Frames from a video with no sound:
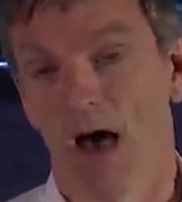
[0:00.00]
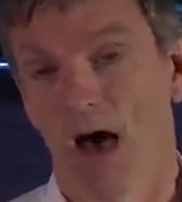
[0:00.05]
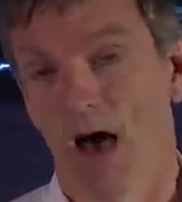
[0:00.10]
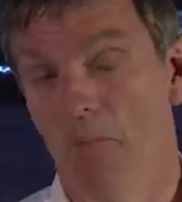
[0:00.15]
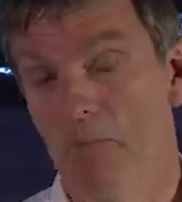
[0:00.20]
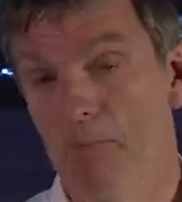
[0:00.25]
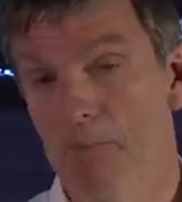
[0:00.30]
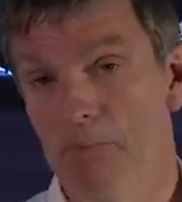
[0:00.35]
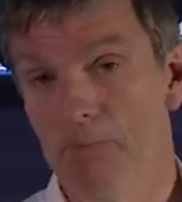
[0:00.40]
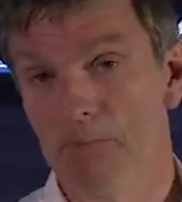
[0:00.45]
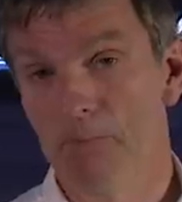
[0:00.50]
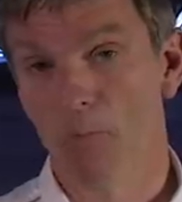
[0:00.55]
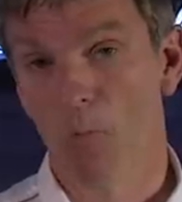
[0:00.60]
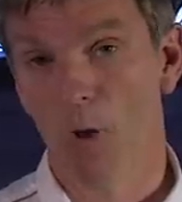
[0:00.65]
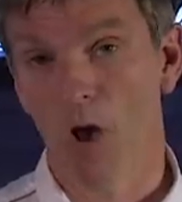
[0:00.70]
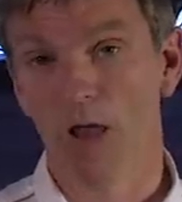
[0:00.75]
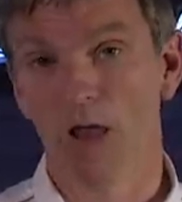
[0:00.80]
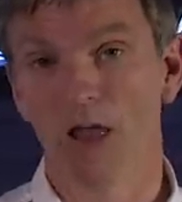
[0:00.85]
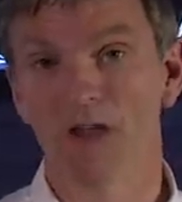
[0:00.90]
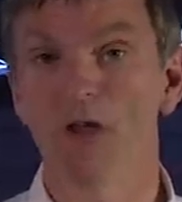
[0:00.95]

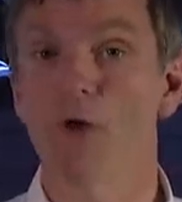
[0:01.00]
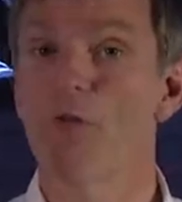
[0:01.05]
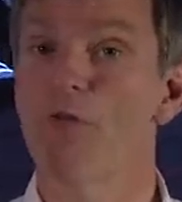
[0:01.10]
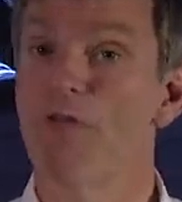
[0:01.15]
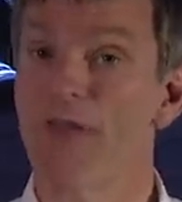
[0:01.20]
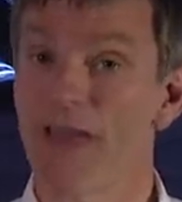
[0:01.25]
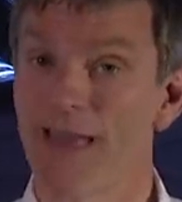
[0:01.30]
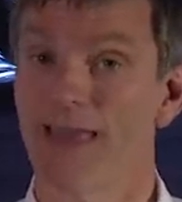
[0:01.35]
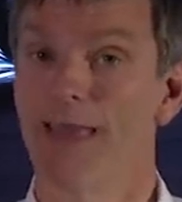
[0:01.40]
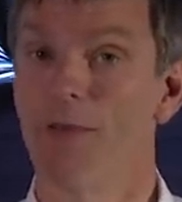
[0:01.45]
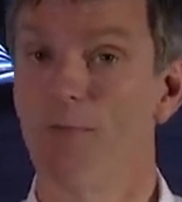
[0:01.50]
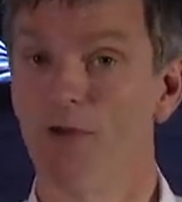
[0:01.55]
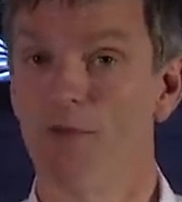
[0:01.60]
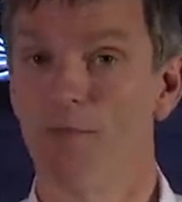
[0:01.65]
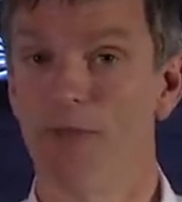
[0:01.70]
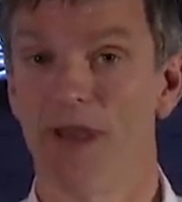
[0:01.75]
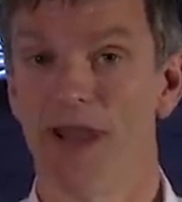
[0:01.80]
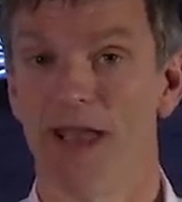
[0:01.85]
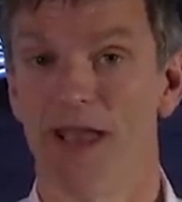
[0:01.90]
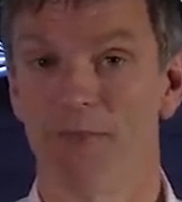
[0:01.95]
Well, I don't think he would
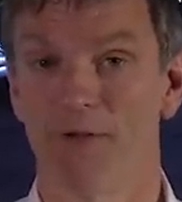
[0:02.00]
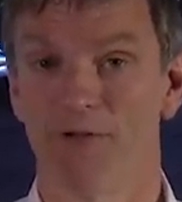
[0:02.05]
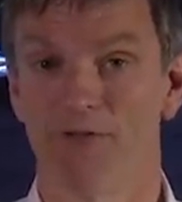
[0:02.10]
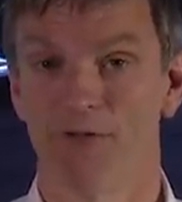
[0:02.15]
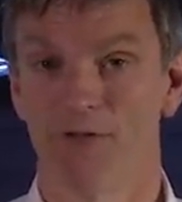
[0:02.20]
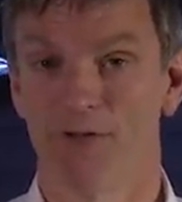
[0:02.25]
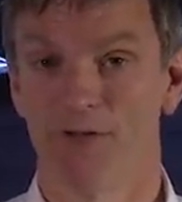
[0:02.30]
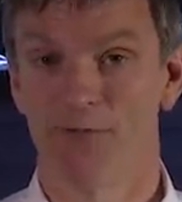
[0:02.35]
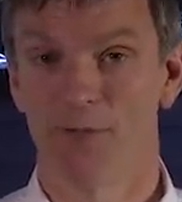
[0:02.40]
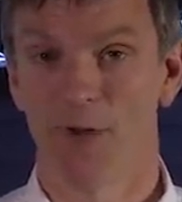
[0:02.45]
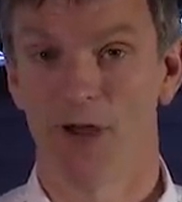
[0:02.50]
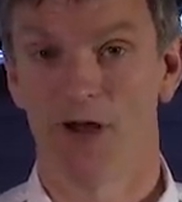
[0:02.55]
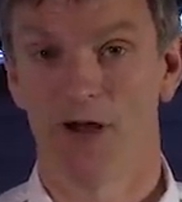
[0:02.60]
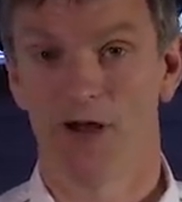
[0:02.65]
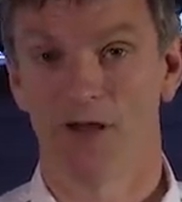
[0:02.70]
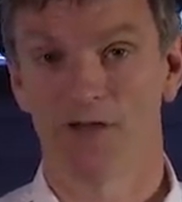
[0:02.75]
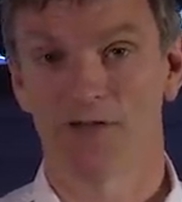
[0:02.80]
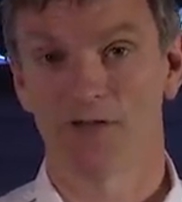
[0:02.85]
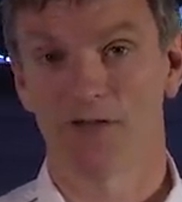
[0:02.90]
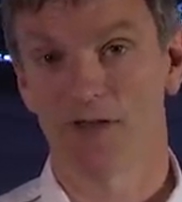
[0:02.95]
have been able to, is my
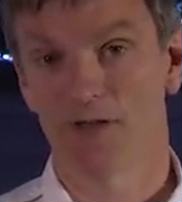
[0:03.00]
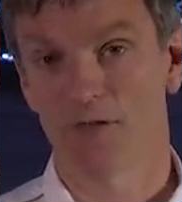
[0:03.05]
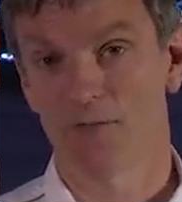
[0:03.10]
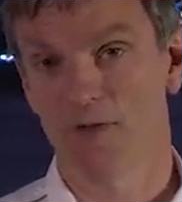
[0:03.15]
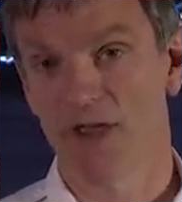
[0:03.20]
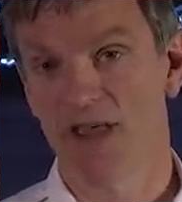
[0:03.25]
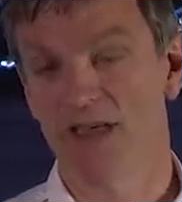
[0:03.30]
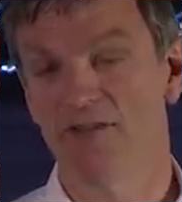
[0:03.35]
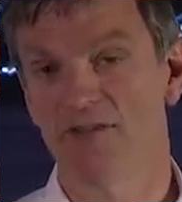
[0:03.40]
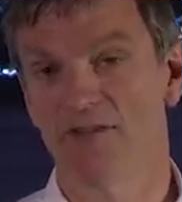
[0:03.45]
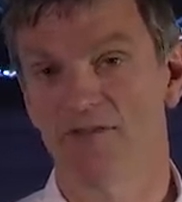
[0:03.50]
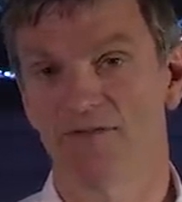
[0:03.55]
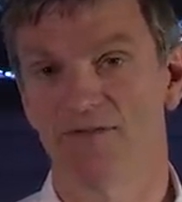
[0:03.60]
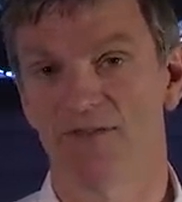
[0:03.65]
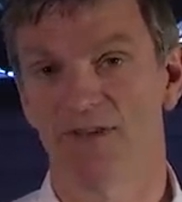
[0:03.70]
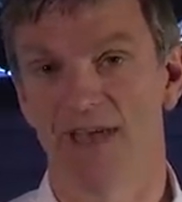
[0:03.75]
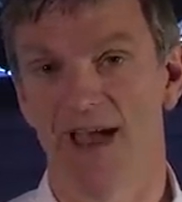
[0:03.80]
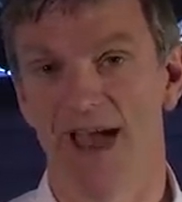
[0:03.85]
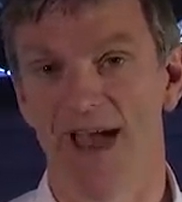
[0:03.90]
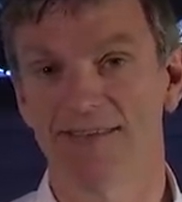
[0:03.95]
answer. The reason
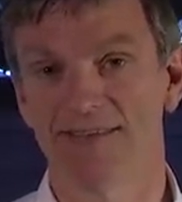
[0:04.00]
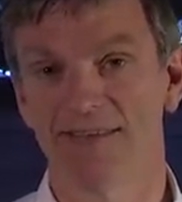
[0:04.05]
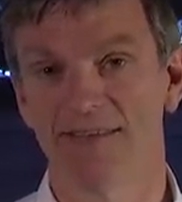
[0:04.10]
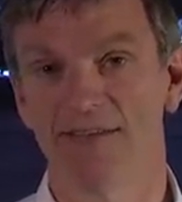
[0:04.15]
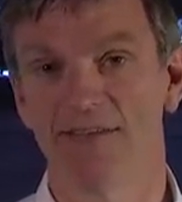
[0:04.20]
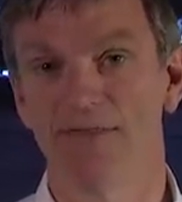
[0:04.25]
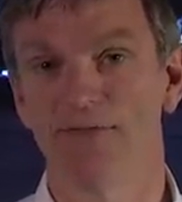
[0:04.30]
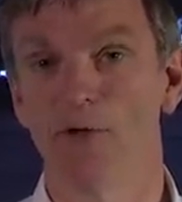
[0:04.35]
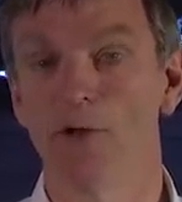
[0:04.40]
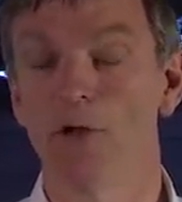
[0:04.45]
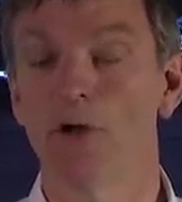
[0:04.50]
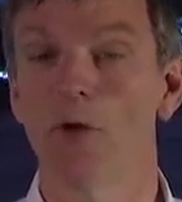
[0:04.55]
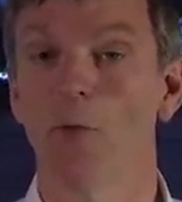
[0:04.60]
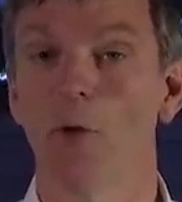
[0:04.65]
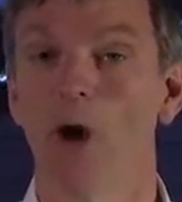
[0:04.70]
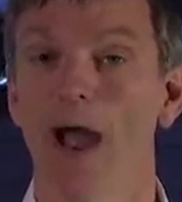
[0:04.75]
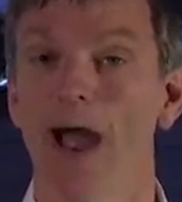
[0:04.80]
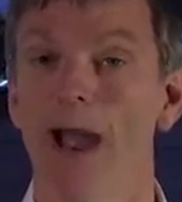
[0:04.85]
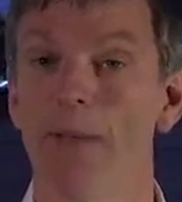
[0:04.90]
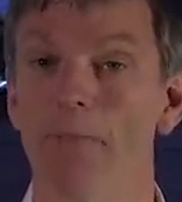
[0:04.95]
for that is if you look at what